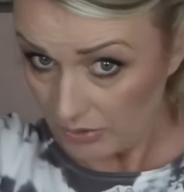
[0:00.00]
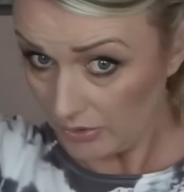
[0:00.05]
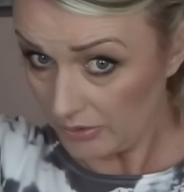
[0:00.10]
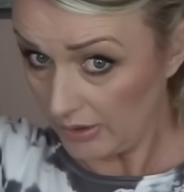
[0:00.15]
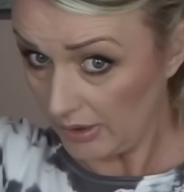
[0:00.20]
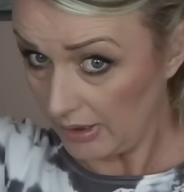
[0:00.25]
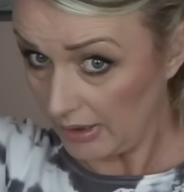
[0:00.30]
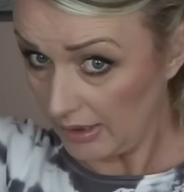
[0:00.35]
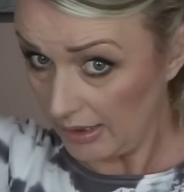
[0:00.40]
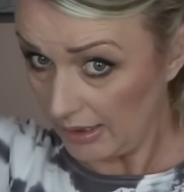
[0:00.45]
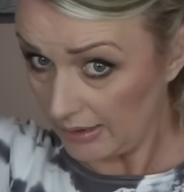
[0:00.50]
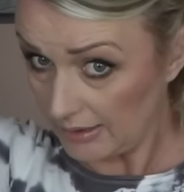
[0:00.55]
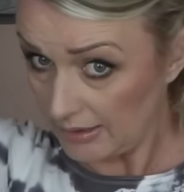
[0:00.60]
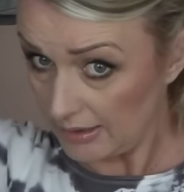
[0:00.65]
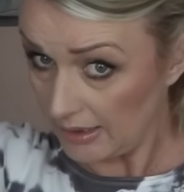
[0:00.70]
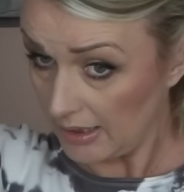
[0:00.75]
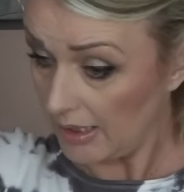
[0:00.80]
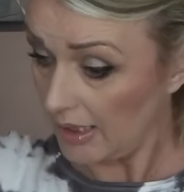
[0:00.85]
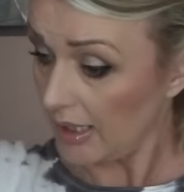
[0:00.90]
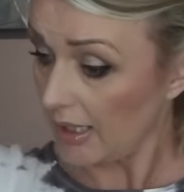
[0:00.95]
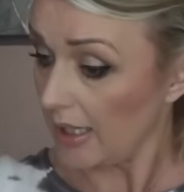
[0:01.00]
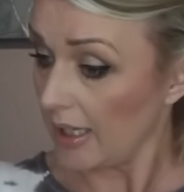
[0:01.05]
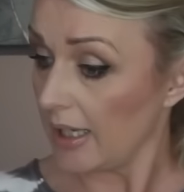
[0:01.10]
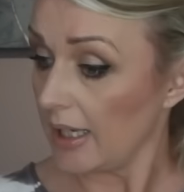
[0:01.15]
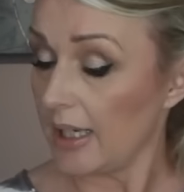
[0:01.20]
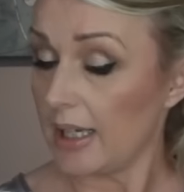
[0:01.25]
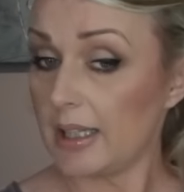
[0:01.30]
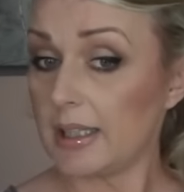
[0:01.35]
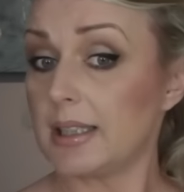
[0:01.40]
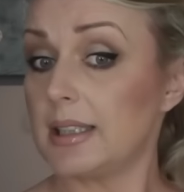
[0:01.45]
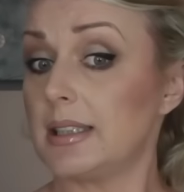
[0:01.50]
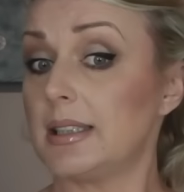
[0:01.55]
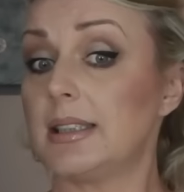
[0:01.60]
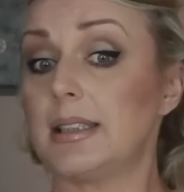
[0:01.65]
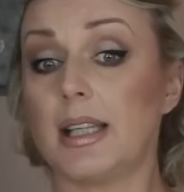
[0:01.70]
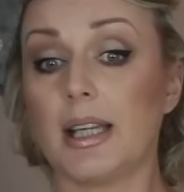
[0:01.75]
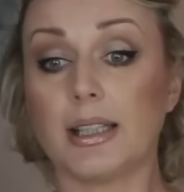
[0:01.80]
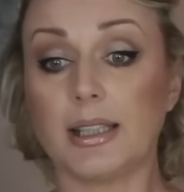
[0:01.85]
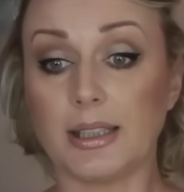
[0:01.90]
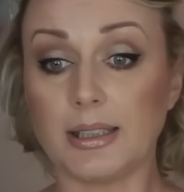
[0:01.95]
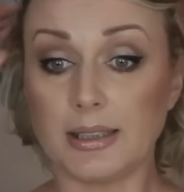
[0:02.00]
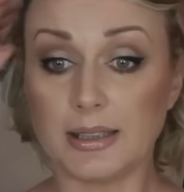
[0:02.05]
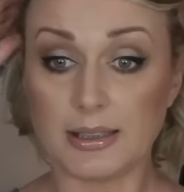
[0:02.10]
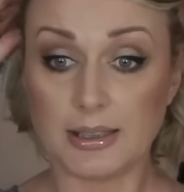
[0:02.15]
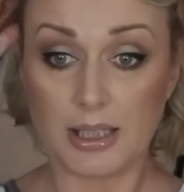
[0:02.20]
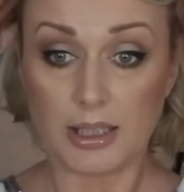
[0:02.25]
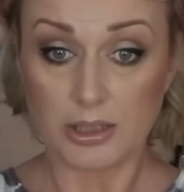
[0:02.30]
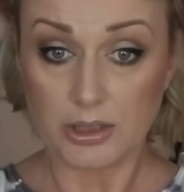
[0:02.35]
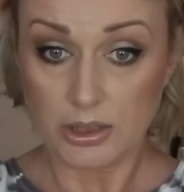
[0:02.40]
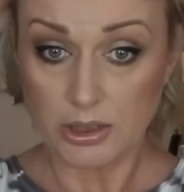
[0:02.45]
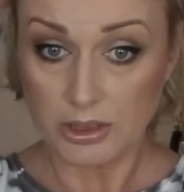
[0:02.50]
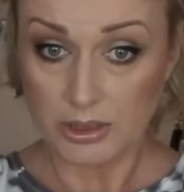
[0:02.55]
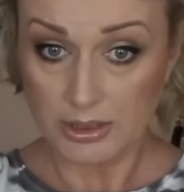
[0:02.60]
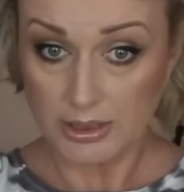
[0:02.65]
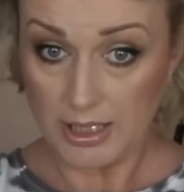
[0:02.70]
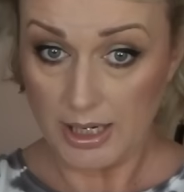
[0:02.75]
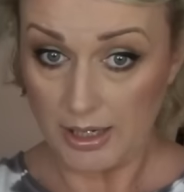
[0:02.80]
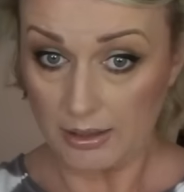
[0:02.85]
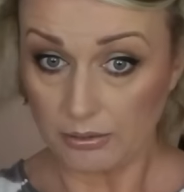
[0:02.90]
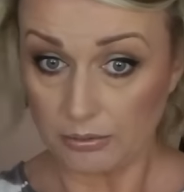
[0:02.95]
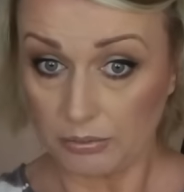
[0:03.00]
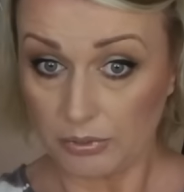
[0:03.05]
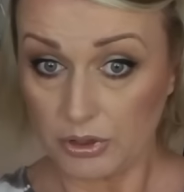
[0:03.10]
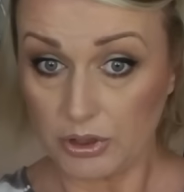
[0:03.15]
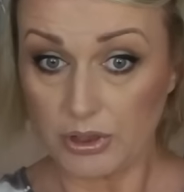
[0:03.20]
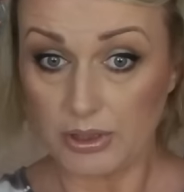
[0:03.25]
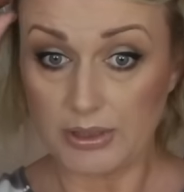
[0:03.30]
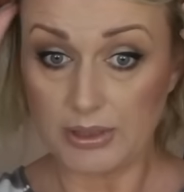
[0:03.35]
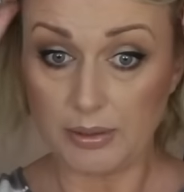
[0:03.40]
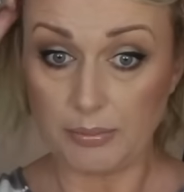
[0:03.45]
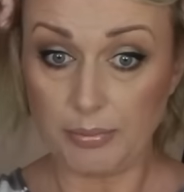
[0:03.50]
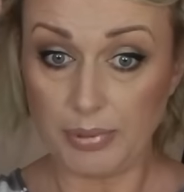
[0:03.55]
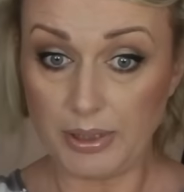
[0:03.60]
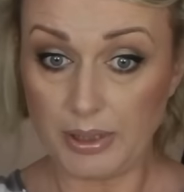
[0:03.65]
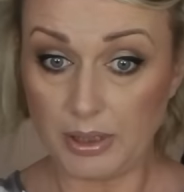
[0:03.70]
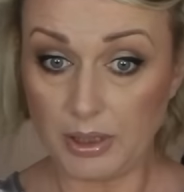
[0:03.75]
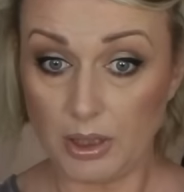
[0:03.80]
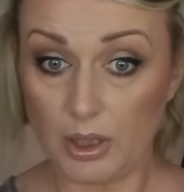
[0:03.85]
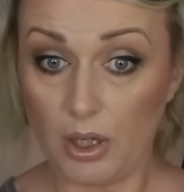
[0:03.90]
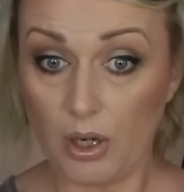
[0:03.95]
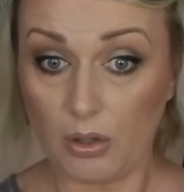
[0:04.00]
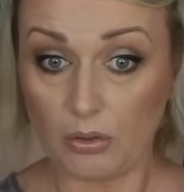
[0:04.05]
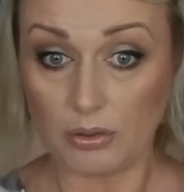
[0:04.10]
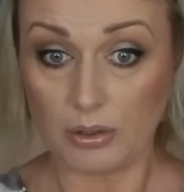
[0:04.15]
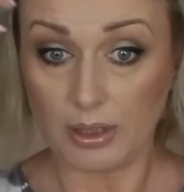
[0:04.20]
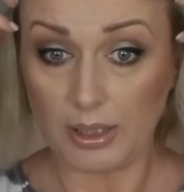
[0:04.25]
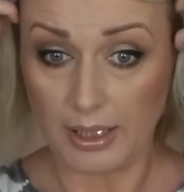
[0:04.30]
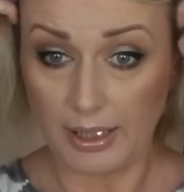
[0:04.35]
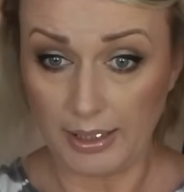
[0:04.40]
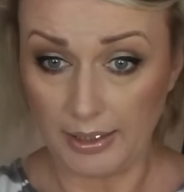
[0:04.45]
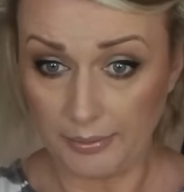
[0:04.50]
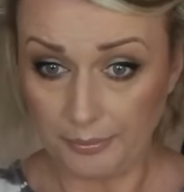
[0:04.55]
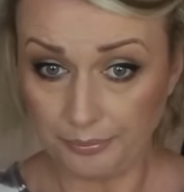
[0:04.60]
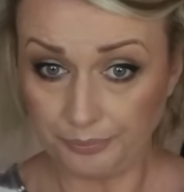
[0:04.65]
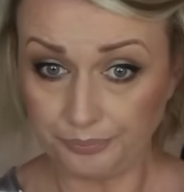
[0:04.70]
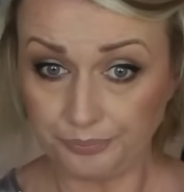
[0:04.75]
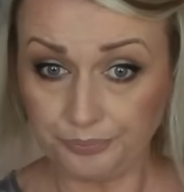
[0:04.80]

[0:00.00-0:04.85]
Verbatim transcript: gonna let the second section down, which is a bit longer.